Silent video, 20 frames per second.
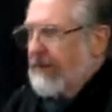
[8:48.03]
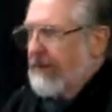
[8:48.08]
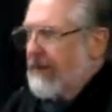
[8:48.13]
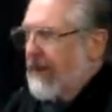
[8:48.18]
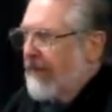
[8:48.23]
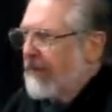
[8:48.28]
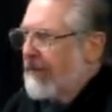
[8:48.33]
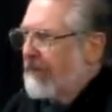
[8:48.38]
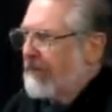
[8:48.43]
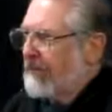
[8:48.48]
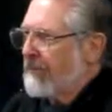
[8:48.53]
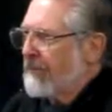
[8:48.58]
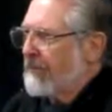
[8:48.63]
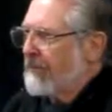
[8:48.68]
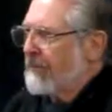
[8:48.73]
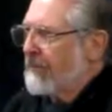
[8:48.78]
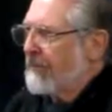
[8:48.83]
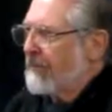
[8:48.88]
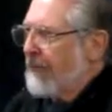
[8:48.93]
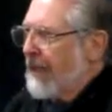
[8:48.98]
7
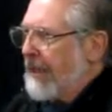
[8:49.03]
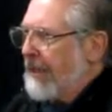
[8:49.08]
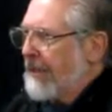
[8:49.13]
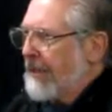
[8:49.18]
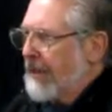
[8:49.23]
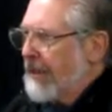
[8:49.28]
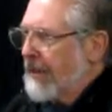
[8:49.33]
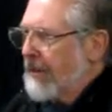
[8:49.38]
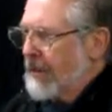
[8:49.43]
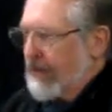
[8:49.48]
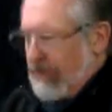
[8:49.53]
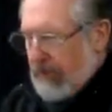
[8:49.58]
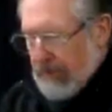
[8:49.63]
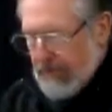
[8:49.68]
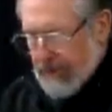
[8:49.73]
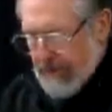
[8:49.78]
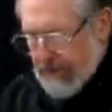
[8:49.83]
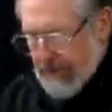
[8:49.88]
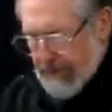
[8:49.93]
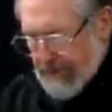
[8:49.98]
basic
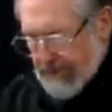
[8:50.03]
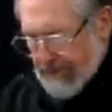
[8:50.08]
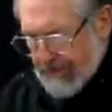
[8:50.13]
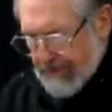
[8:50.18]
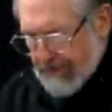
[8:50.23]
truths.